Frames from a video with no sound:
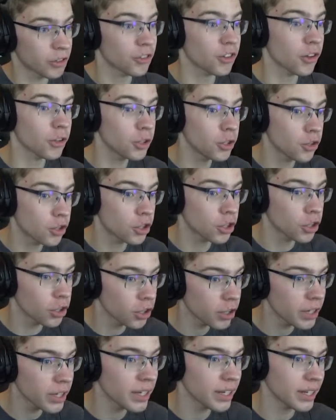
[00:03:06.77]
So you
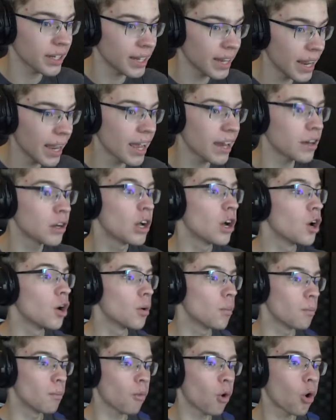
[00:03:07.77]
could get
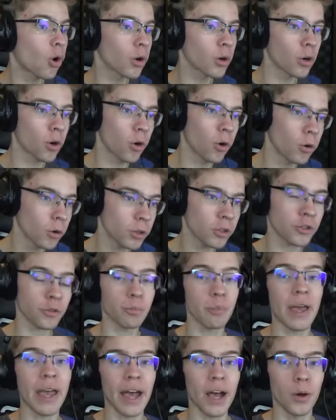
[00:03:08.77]
more
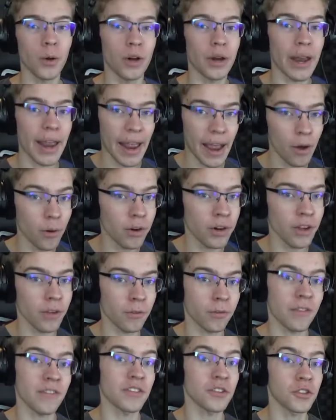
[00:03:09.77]
horsepower out
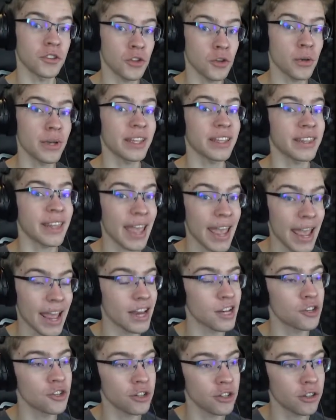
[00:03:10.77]
of doing the
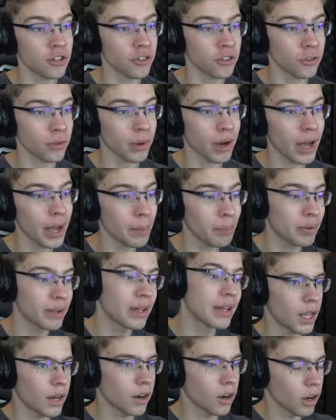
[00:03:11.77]
engine swap.
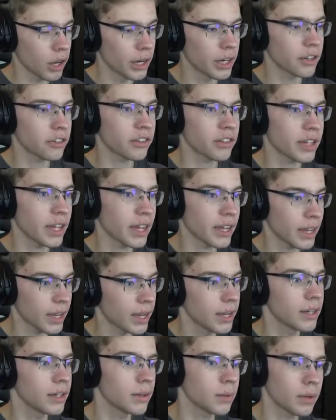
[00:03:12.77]
And honestly, I
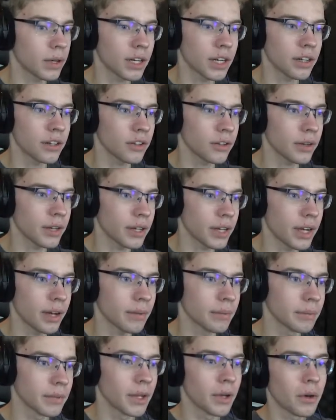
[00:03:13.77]
kind of want to do it
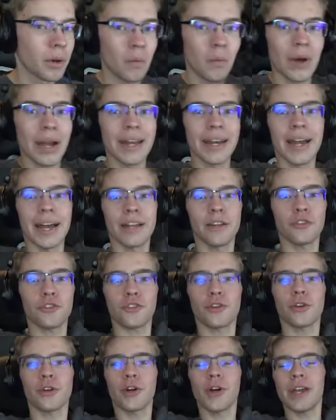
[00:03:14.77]
now. Why not?
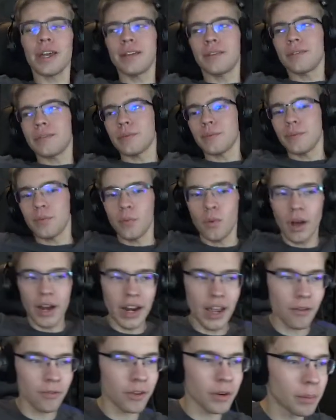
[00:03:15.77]
Screw it.
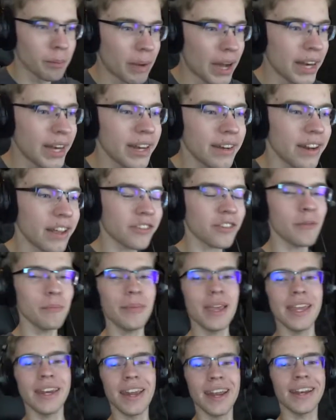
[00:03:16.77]
Whatever. Money
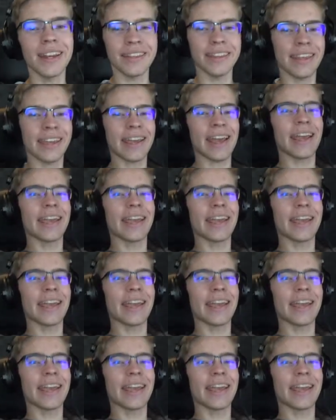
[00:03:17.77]
doesn't mean anything.